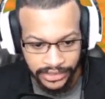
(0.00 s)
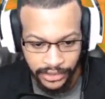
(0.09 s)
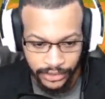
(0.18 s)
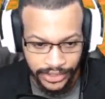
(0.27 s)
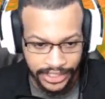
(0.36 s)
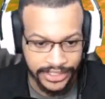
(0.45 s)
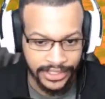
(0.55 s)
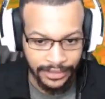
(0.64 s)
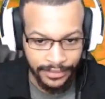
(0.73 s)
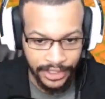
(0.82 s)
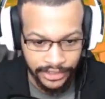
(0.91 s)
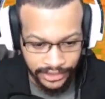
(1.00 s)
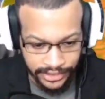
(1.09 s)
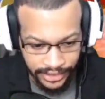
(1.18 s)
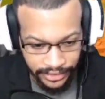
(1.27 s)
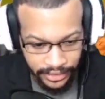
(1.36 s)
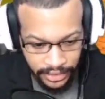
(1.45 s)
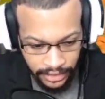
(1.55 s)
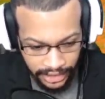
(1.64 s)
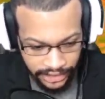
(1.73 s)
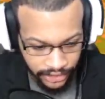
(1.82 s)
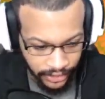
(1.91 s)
were easy eliminations there. Let's go